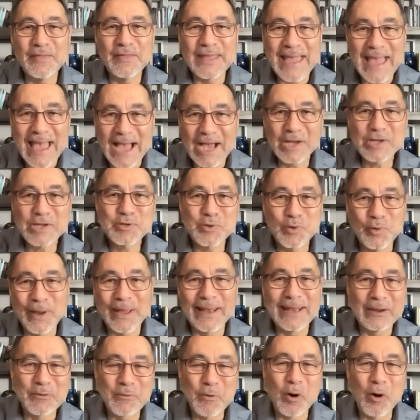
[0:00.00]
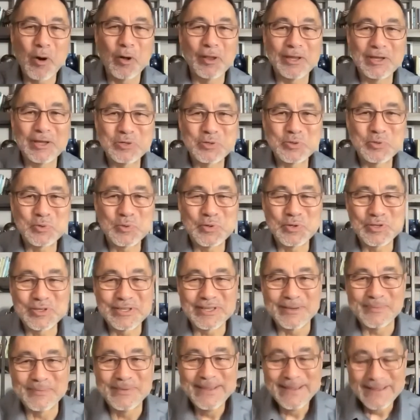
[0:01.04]
the actual Wailing Wall in
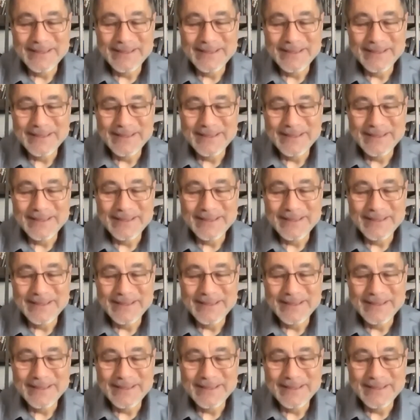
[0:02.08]
Jerusalem.